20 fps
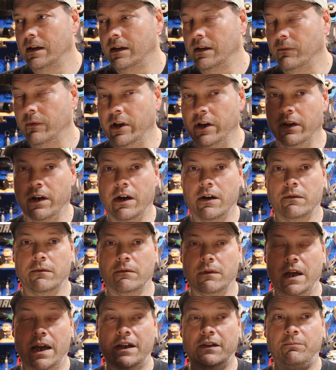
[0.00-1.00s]
well, our
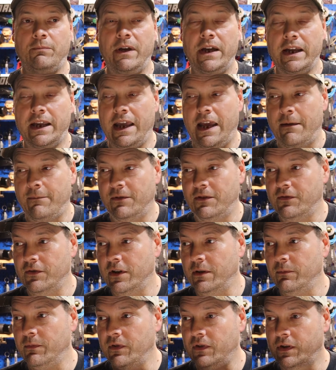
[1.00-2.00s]
last big camping
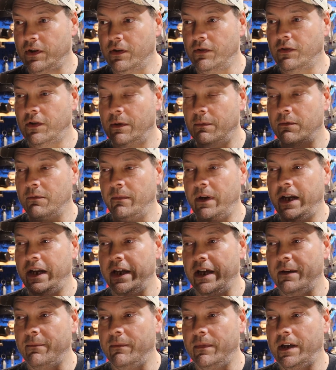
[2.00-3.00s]
trip was the YouTuber
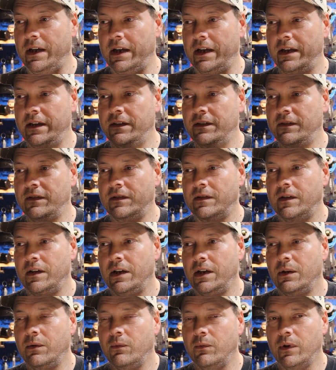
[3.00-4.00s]
meetup, is
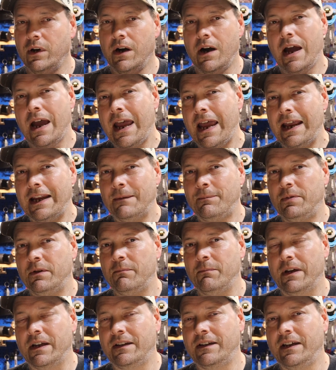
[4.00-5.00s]
where I had to
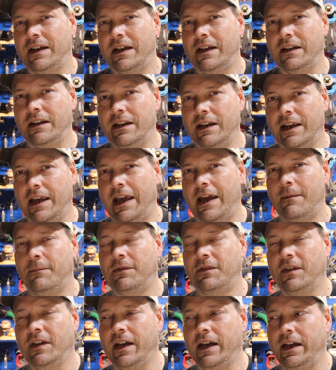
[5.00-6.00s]
put my tent in the
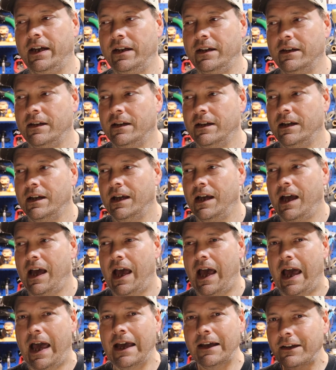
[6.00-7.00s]
campsite.
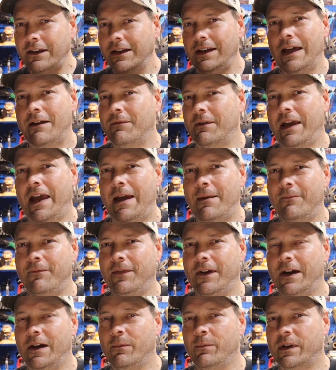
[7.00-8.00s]
I couldn't have a
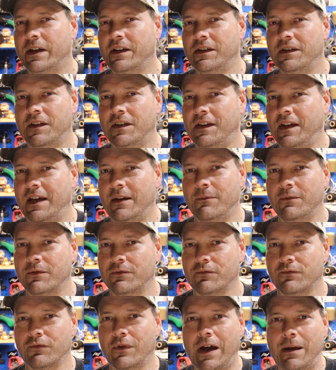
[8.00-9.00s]
campfire because the tent was
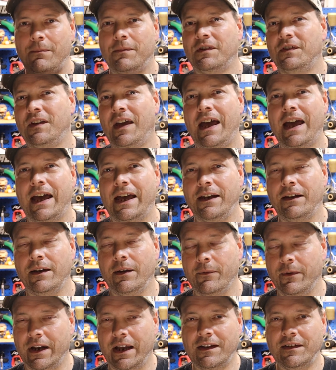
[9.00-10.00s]
right beside,
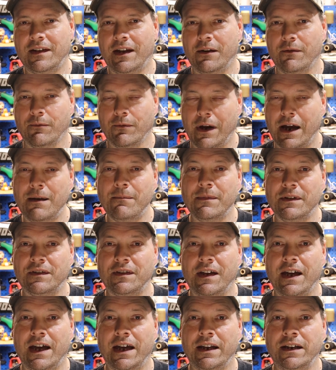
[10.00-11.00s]
and when I say right
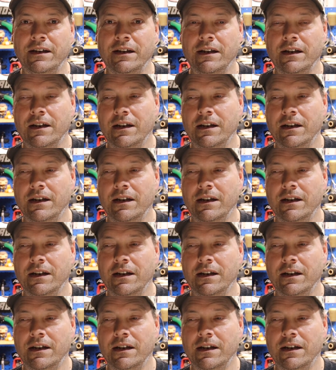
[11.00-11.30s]
beside,